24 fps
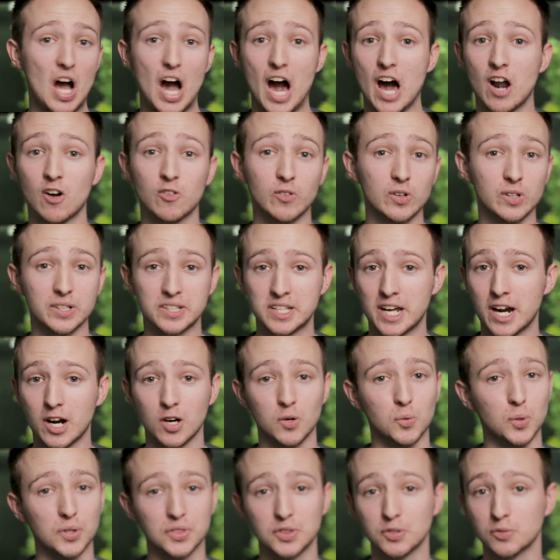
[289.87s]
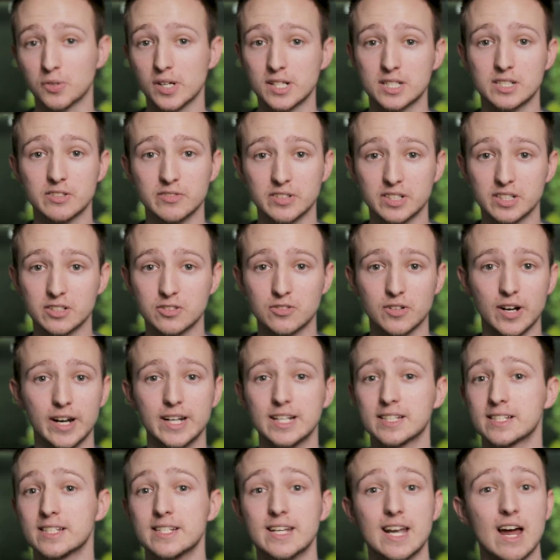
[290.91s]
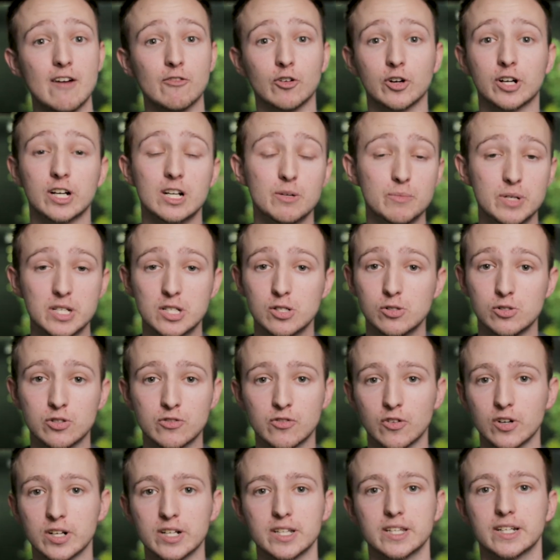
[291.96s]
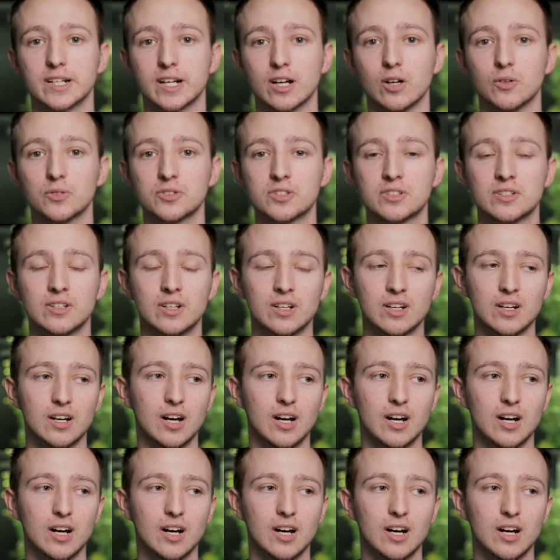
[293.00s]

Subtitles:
I don't really care what the rest of it is, right? It's never gonna be used for anything else.